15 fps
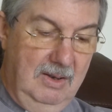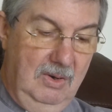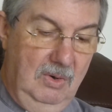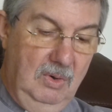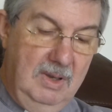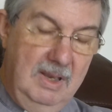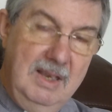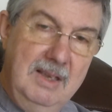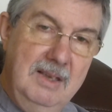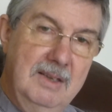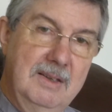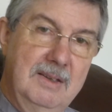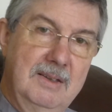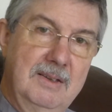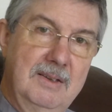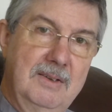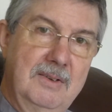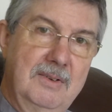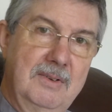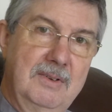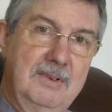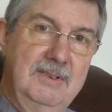looking
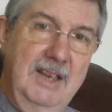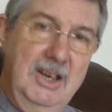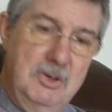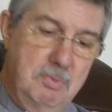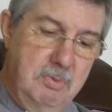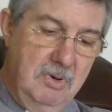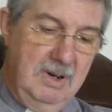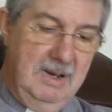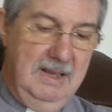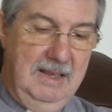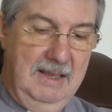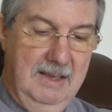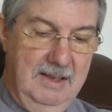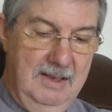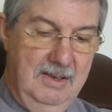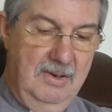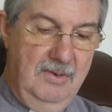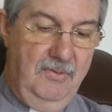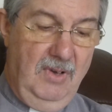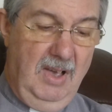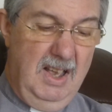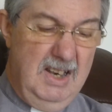desperately
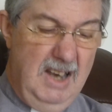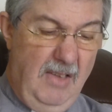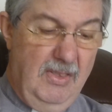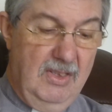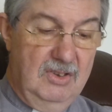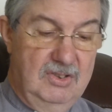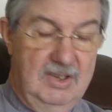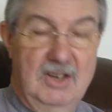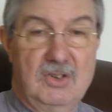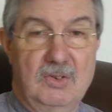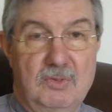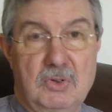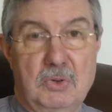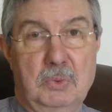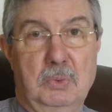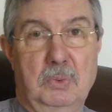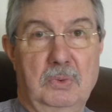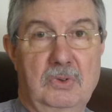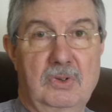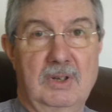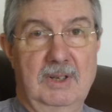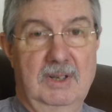for another set of
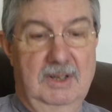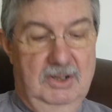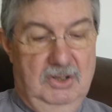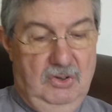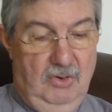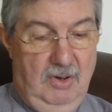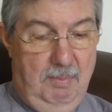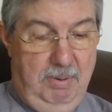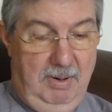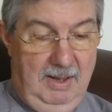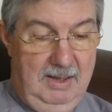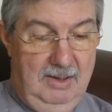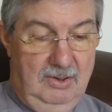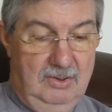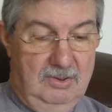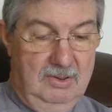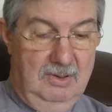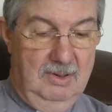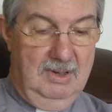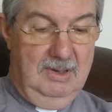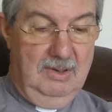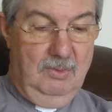tools to replace
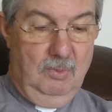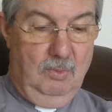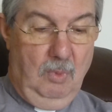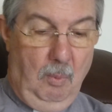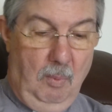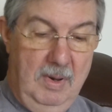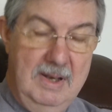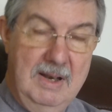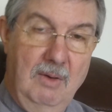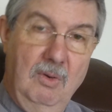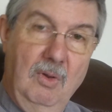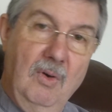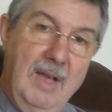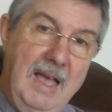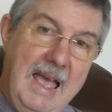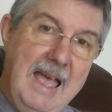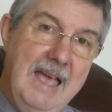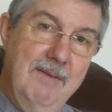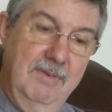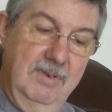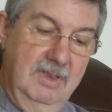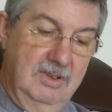what we no longer
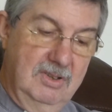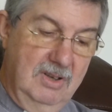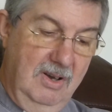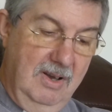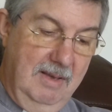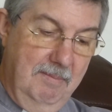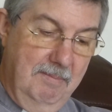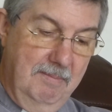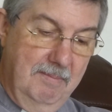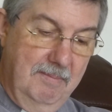have at this time?